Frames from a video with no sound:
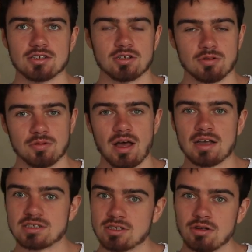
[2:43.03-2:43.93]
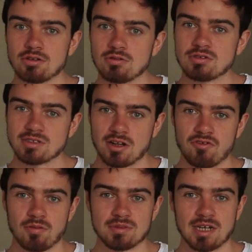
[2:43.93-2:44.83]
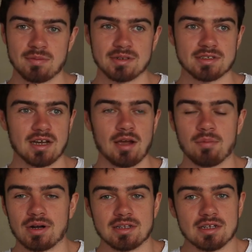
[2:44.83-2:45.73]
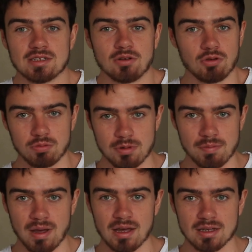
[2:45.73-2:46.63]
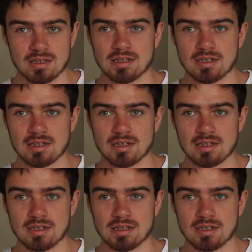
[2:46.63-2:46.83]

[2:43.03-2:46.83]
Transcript: So I still do stutter from time to time, but it doesn't hold me back.